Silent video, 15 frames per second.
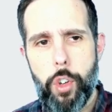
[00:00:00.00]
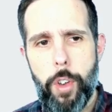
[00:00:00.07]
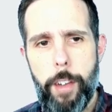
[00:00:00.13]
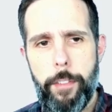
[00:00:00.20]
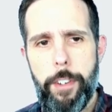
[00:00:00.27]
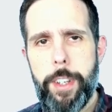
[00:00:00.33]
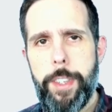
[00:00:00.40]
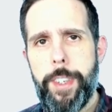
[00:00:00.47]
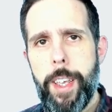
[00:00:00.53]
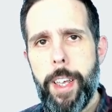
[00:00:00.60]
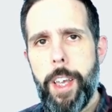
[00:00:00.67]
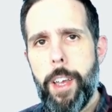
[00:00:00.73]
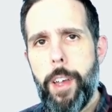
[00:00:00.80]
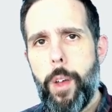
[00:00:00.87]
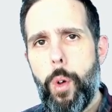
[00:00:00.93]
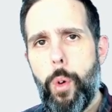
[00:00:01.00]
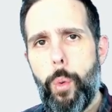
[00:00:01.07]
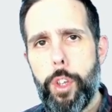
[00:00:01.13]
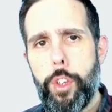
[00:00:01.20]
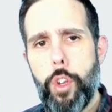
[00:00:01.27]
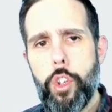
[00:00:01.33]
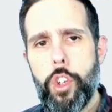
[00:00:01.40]
on average,
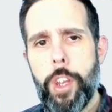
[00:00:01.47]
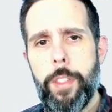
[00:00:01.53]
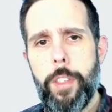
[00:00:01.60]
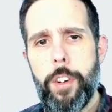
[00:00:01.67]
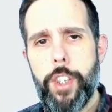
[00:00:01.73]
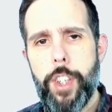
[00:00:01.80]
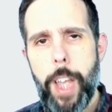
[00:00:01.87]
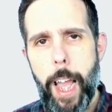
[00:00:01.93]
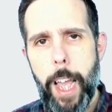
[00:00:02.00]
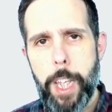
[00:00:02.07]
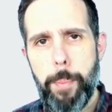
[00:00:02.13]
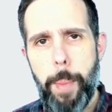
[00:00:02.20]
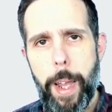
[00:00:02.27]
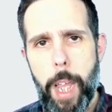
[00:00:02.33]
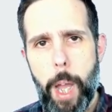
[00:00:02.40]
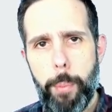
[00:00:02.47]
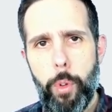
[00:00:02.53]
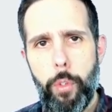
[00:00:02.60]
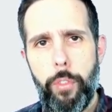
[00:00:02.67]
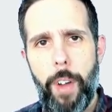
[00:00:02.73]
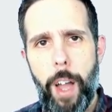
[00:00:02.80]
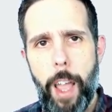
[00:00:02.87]
reducing their size by up
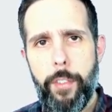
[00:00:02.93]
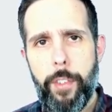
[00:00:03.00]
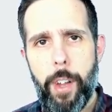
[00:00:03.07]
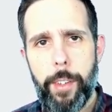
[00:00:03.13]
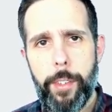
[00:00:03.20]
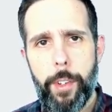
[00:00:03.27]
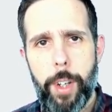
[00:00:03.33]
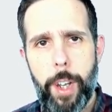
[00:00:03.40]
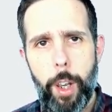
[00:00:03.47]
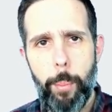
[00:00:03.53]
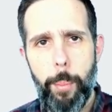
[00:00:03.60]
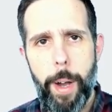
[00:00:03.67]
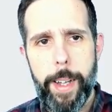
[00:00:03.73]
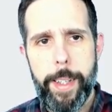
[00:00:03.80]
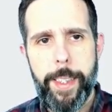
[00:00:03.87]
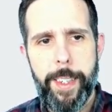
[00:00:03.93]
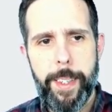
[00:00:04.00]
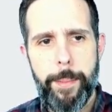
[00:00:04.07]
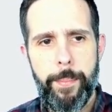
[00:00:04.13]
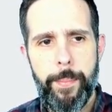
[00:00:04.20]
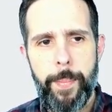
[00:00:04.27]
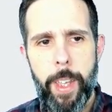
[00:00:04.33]
to 500 kilobytes.
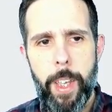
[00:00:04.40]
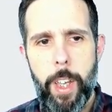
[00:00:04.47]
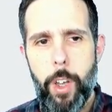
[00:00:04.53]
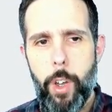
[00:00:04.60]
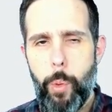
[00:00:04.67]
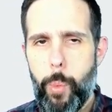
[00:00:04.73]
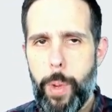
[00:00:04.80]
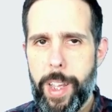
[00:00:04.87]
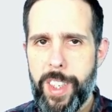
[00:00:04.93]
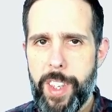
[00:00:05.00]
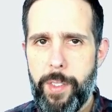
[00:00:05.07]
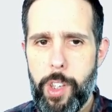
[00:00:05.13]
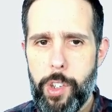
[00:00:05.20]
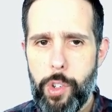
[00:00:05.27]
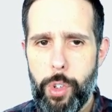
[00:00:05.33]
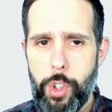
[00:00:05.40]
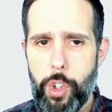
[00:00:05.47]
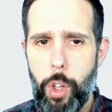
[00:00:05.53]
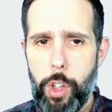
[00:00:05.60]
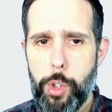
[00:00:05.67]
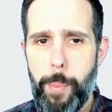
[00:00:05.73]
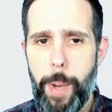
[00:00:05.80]
We achieve these
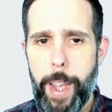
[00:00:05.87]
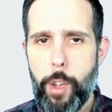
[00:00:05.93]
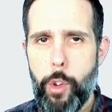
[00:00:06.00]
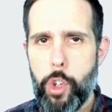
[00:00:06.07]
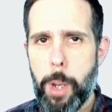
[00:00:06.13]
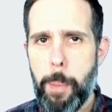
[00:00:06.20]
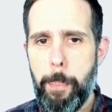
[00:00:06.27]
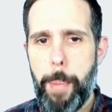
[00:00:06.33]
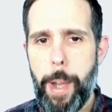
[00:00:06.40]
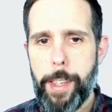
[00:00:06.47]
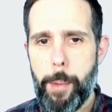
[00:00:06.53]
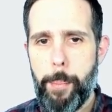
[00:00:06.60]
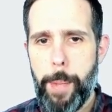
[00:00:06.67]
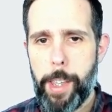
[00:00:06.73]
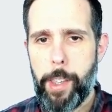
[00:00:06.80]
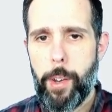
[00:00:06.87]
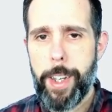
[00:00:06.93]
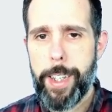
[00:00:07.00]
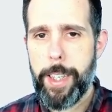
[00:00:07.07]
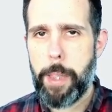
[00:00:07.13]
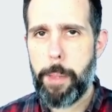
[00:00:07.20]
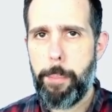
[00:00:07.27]
results by using better
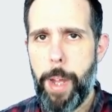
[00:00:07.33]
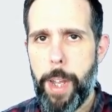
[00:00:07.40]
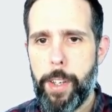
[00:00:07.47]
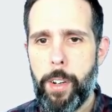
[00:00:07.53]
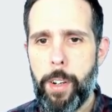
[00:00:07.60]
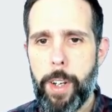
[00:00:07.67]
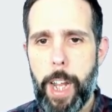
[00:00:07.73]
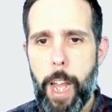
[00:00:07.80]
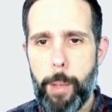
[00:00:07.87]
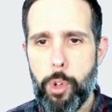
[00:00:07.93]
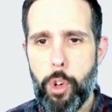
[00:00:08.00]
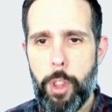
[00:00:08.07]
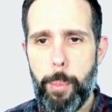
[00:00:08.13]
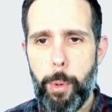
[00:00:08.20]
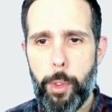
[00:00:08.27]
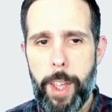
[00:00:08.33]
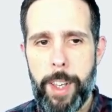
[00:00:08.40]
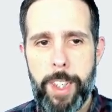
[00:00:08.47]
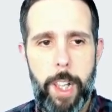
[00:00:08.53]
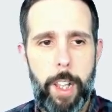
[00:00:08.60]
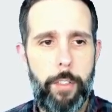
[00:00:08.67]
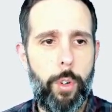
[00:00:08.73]
metrics that better capture the
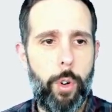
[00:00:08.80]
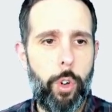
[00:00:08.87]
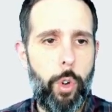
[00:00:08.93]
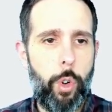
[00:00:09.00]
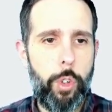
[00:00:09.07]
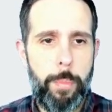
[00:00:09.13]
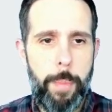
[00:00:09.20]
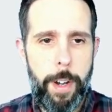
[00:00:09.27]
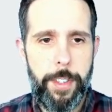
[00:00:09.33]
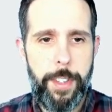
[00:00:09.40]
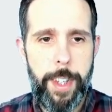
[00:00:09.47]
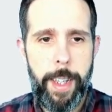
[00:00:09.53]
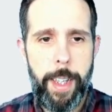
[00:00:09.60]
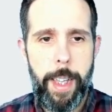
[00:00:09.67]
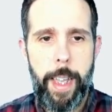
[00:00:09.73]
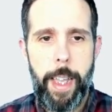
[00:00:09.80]
potential for code merging,